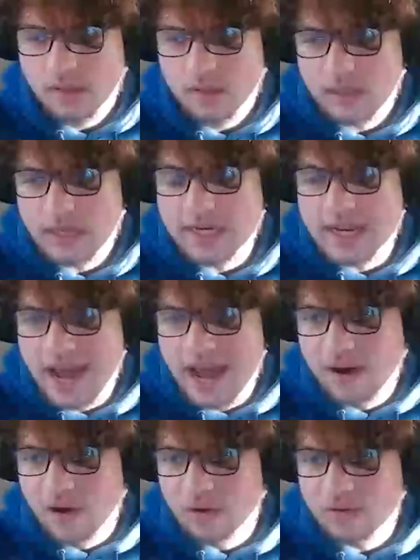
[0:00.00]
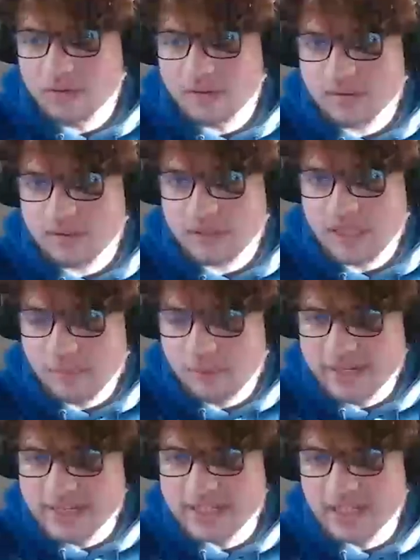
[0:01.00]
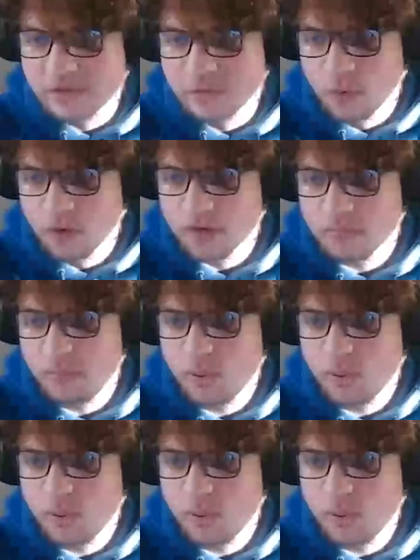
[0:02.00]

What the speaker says: And now, he plays c4,